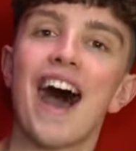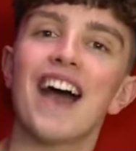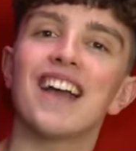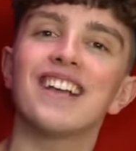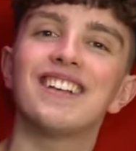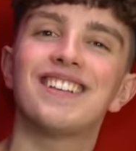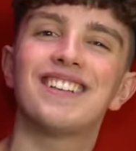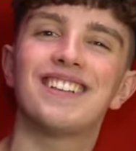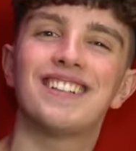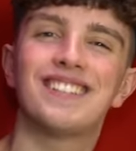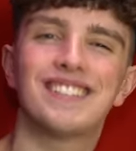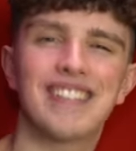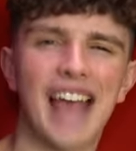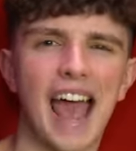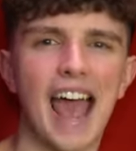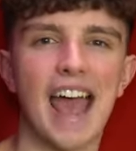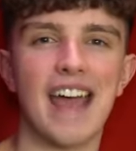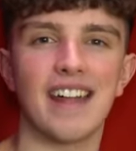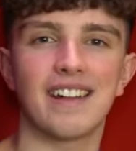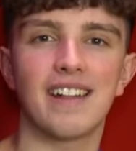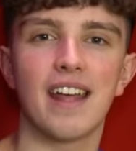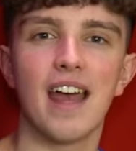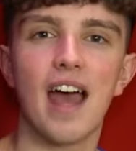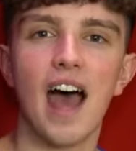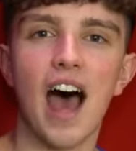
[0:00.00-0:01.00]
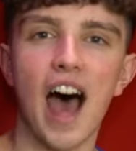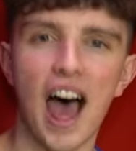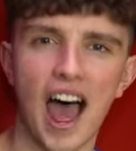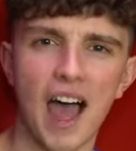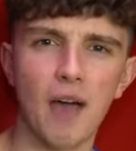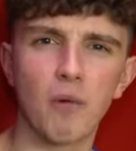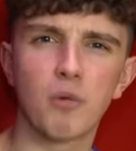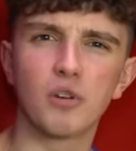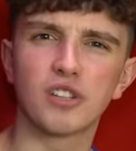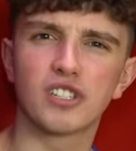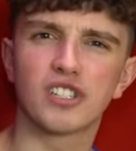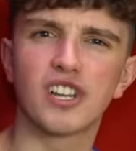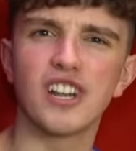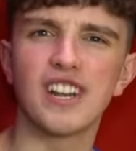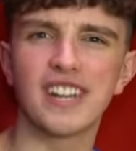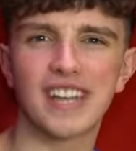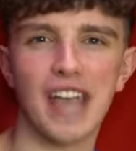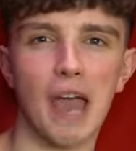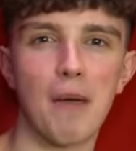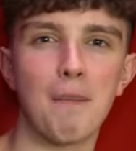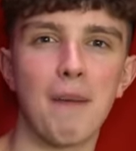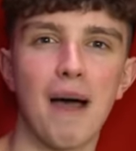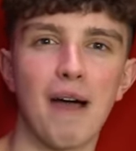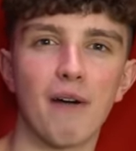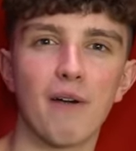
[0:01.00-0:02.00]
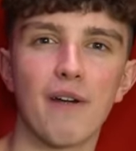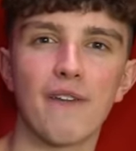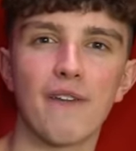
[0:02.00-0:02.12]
I said I was gonna get my